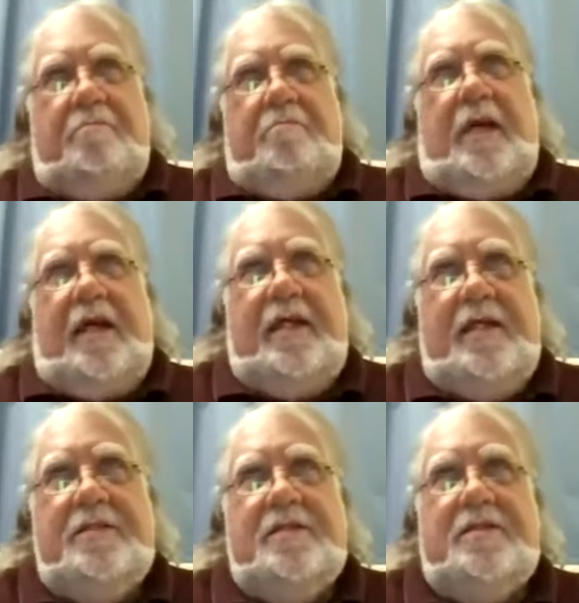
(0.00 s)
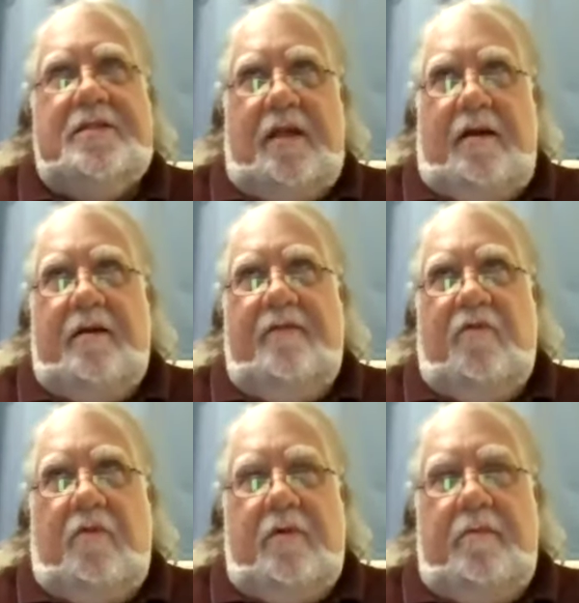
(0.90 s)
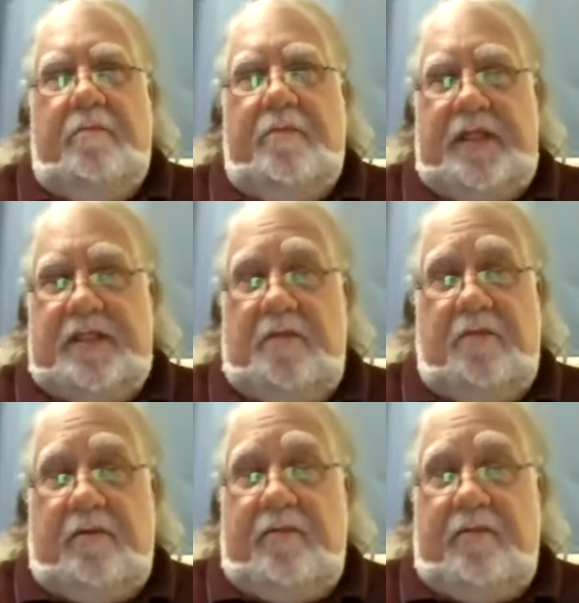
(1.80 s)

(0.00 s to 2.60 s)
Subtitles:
I guess, started for the similar